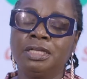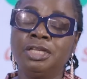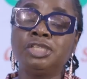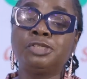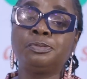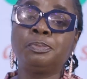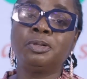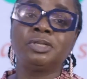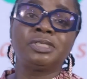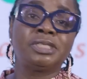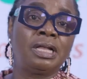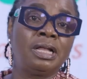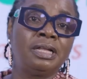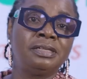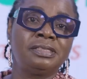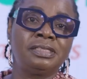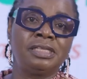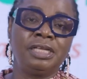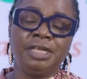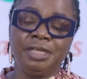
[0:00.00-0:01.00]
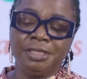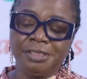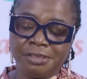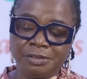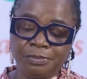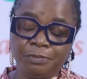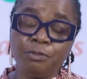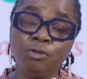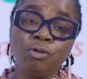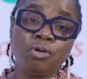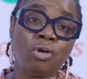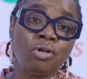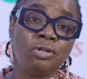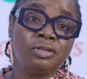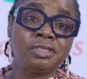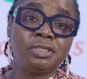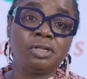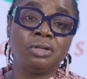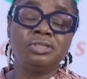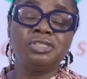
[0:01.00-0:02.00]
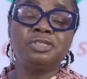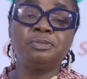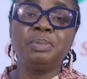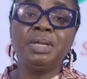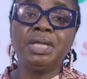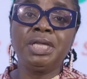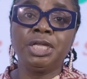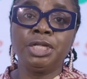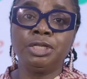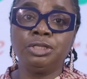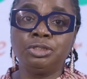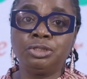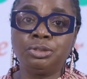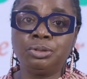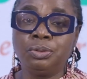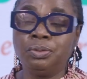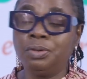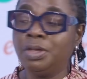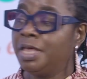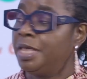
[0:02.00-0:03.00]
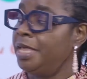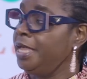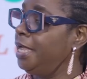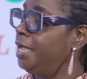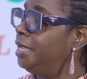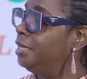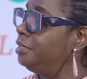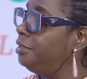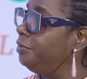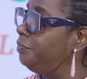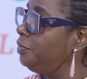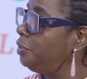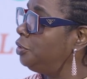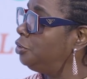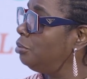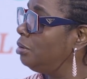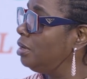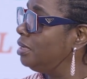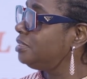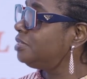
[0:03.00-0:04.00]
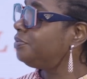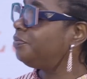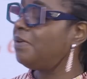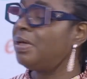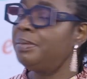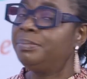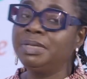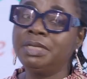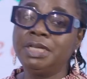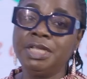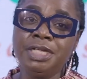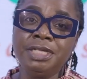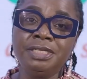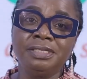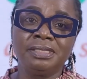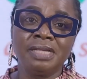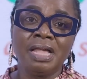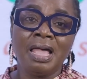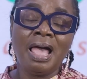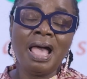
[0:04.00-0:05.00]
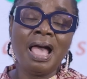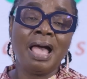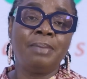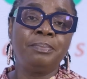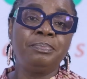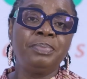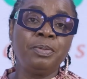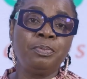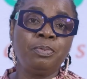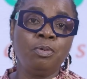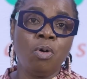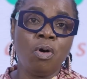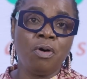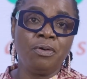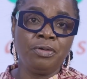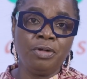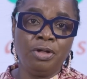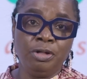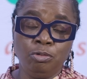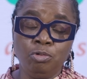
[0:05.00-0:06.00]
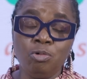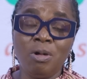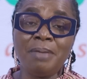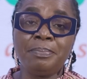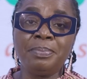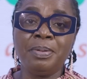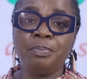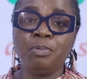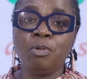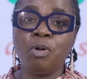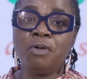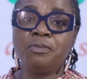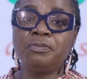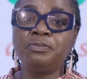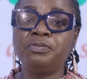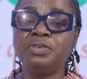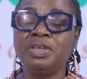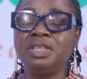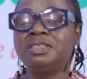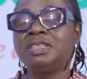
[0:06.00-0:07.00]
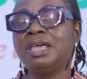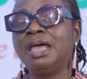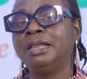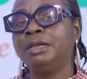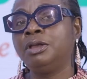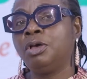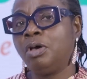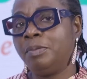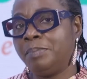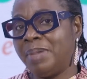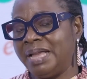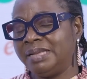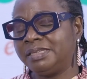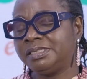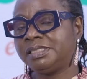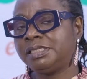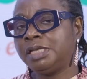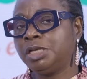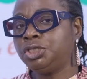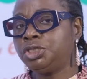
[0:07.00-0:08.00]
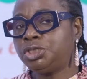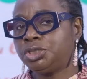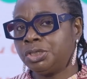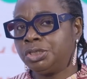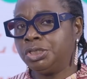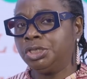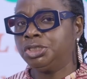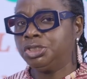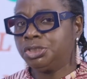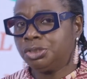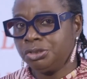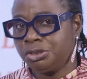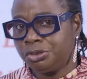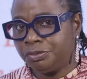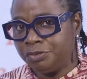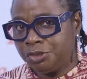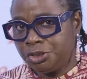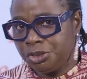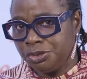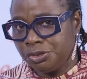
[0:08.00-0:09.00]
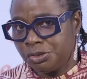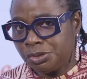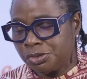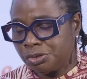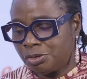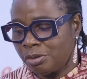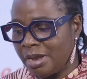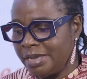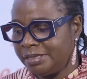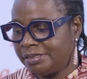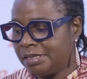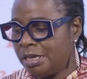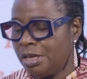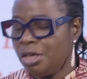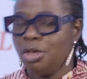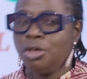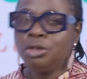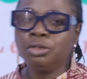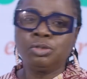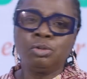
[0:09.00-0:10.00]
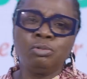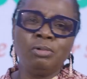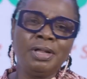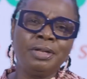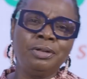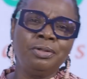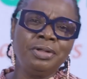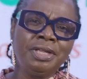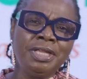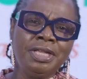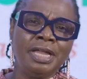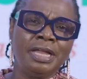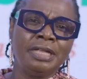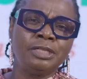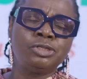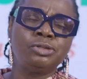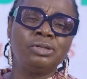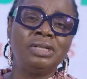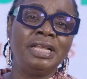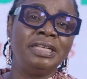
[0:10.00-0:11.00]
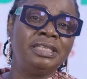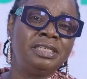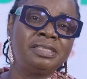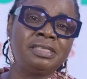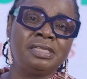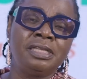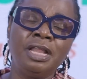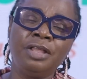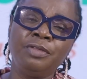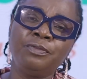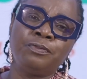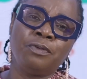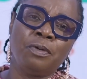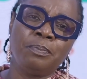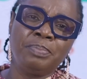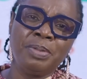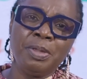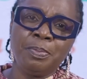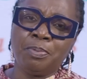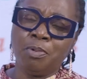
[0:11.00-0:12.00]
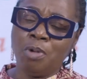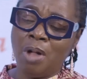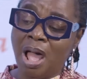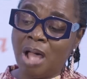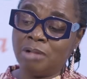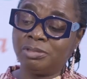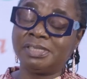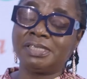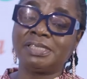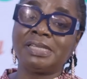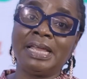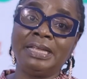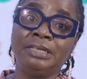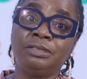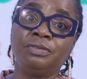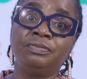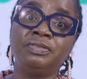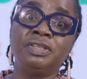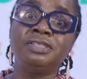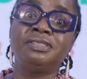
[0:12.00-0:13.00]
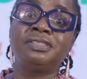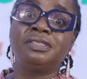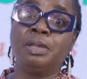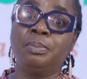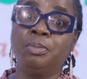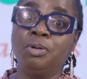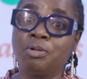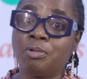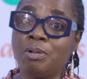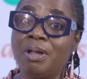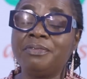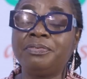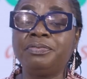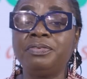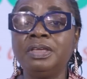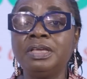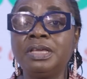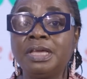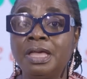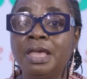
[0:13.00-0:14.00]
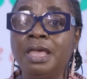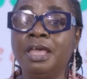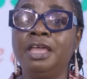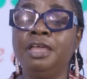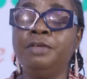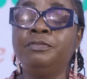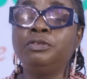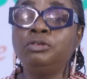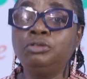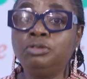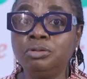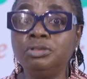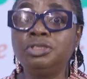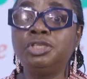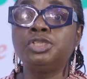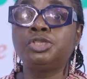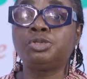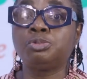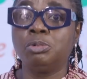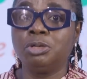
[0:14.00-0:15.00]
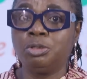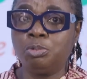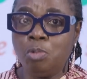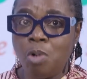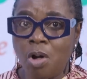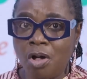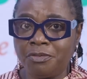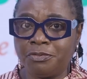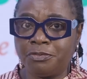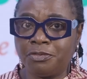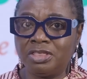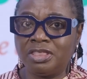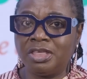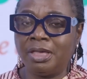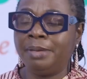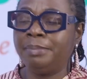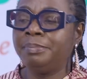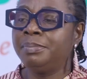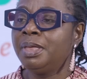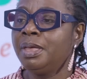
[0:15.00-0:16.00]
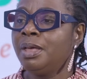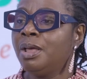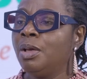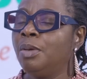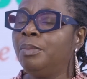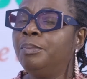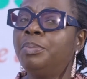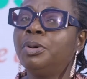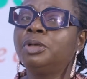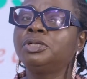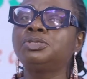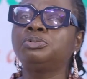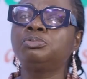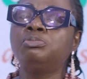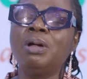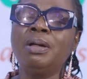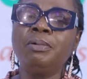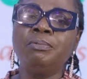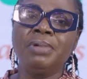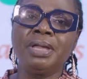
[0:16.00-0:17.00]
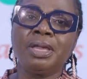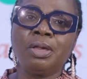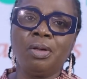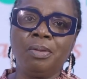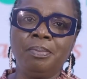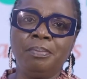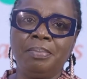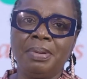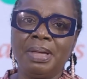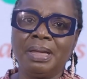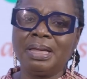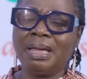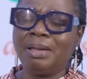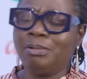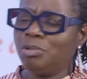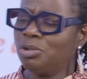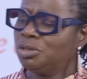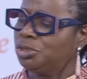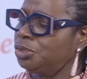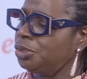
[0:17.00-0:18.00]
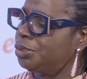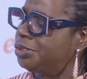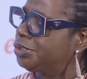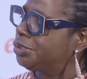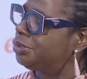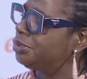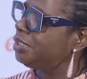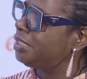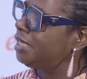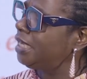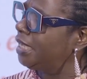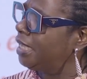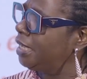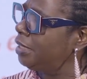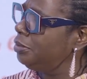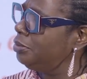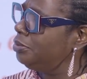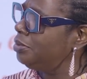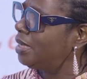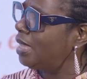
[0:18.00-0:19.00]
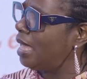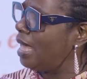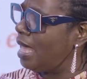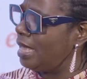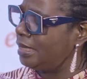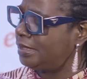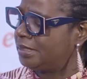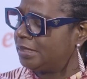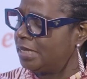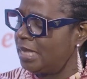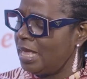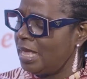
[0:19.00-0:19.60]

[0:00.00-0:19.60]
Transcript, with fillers: this podcast is focused on speaking to individuals, families, yeah. and um, people uh, who are people of faith, and uh, by extension, the Church of Jesus Christ. Mm. So we're not here to legislate for people outside of this demographic, mm. even though this would work for them. Yeah. But when we come back, I want us to take a look at